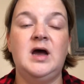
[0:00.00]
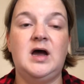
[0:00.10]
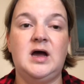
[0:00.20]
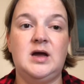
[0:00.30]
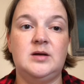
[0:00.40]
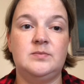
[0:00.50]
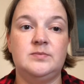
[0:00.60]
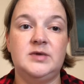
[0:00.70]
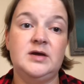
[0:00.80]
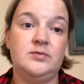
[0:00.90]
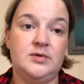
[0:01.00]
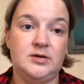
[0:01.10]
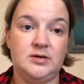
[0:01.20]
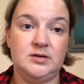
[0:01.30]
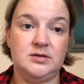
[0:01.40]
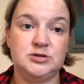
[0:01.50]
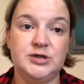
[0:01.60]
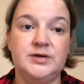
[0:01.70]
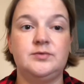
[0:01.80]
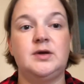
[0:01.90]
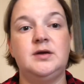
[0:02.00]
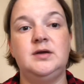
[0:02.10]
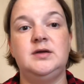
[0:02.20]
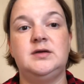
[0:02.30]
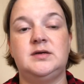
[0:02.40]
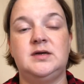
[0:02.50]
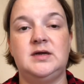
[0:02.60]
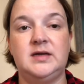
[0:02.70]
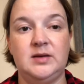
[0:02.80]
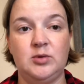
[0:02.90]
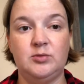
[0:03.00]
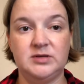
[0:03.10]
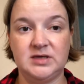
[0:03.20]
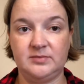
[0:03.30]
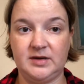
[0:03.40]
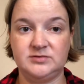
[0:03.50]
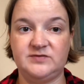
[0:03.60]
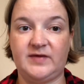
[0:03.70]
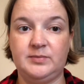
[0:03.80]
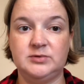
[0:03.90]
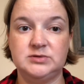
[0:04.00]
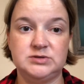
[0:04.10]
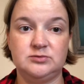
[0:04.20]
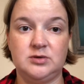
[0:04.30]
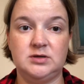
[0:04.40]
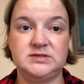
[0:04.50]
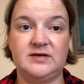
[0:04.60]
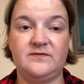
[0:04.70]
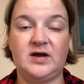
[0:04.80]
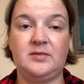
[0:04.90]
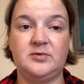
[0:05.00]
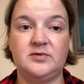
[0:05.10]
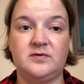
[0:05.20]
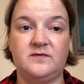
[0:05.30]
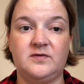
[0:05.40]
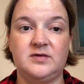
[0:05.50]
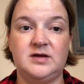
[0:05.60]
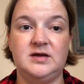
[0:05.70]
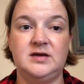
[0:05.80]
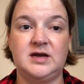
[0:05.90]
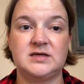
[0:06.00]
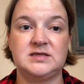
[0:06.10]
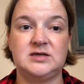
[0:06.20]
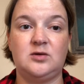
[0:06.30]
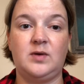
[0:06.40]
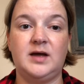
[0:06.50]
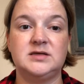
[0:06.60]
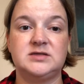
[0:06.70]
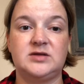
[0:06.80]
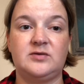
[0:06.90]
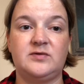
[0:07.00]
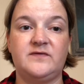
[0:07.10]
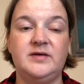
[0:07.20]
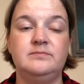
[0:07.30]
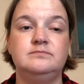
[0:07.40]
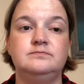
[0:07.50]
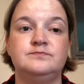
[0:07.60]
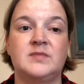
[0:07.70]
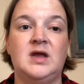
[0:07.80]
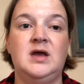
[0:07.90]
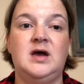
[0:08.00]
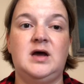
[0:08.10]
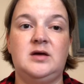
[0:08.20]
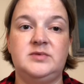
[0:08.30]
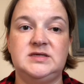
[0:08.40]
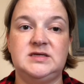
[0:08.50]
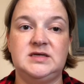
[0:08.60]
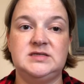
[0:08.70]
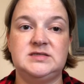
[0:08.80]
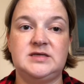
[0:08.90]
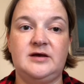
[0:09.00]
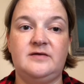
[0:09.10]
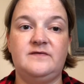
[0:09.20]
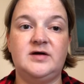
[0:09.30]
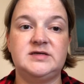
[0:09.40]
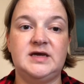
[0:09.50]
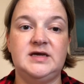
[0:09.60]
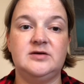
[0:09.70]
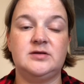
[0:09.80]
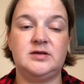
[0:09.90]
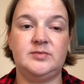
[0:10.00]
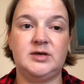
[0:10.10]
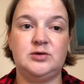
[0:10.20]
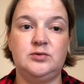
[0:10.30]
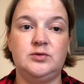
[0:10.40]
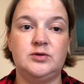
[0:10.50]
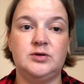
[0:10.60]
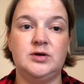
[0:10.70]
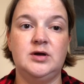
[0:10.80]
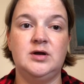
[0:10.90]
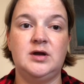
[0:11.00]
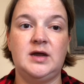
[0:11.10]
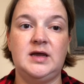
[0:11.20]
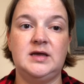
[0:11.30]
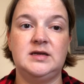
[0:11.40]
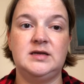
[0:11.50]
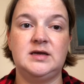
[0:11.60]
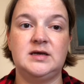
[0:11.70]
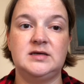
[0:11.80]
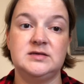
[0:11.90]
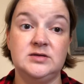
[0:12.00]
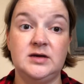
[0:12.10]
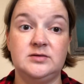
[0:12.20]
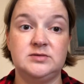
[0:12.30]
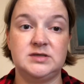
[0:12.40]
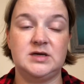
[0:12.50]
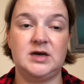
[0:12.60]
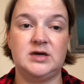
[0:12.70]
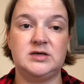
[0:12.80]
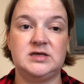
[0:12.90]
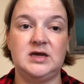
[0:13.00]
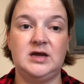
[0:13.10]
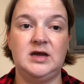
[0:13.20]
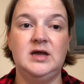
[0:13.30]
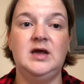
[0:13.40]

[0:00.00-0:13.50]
But yeah, we went on a little train ride and came home with 10 pounds of apples, so we're all set for apples for the next little while, so that was fun. It's a nice fall day here, a little bit cooler, and so yeah, it was a good day